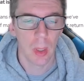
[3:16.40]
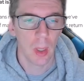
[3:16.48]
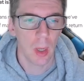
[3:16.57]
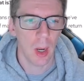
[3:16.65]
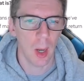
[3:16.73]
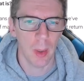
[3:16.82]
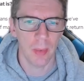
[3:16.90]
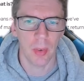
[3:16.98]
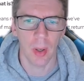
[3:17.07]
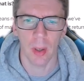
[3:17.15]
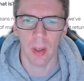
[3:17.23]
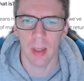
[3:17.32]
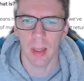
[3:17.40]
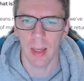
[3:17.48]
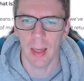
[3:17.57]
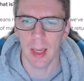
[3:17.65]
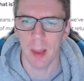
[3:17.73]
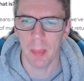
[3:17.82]
However,
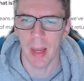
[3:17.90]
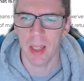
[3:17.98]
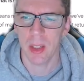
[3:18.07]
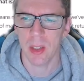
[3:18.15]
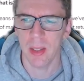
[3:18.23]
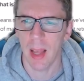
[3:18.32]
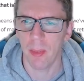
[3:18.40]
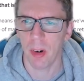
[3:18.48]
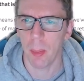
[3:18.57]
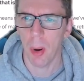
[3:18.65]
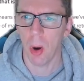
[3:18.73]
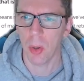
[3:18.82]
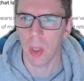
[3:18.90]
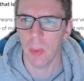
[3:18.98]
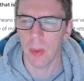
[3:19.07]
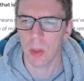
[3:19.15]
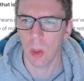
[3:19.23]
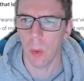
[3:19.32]
it's never about you.
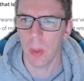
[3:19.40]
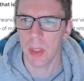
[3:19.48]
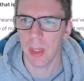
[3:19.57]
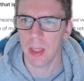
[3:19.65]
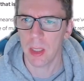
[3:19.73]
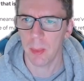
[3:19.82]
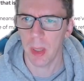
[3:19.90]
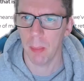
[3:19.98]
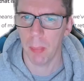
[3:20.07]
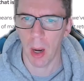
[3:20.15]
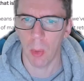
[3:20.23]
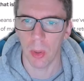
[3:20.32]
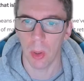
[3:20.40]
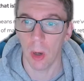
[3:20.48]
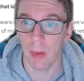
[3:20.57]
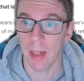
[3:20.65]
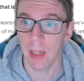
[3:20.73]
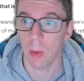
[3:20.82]
It always needs to be about
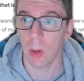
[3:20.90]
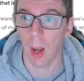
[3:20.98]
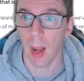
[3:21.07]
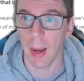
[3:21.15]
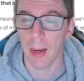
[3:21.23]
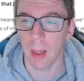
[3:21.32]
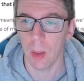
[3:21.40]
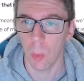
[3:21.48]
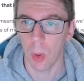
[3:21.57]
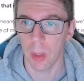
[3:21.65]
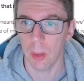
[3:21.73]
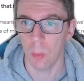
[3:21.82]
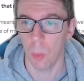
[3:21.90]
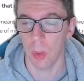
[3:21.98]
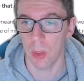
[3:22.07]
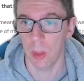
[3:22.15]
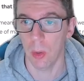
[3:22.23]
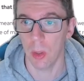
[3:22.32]
your ideal client and what
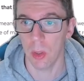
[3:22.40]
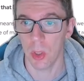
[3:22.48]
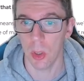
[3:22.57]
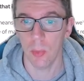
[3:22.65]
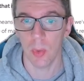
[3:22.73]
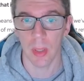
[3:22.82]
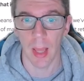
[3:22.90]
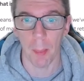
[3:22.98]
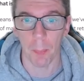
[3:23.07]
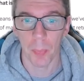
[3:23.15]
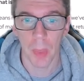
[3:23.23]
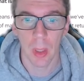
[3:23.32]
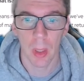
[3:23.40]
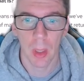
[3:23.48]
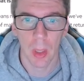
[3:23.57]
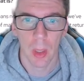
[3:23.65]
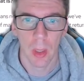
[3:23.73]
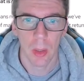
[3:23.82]
you can do for them.
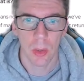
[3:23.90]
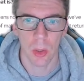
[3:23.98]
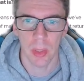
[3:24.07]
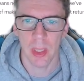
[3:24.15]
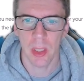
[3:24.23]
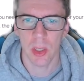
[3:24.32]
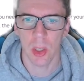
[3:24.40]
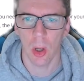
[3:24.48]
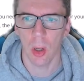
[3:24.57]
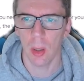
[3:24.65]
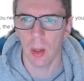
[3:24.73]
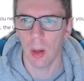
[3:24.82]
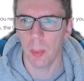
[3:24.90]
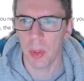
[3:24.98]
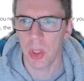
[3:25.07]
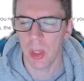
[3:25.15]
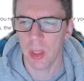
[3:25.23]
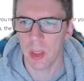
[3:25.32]
So this is your
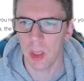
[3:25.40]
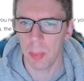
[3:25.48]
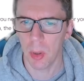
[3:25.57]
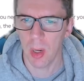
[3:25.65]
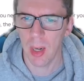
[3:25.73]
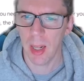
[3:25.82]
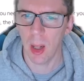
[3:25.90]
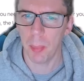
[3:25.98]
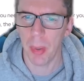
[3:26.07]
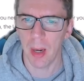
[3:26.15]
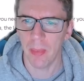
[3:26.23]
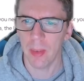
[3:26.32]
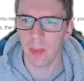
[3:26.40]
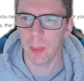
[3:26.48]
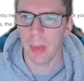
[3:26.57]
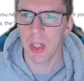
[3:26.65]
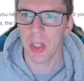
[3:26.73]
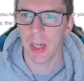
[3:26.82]
opportunity to put a little bit of
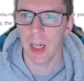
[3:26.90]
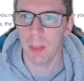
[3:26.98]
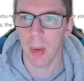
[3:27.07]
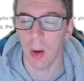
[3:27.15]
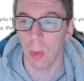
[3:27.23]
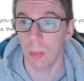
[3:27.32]
information in about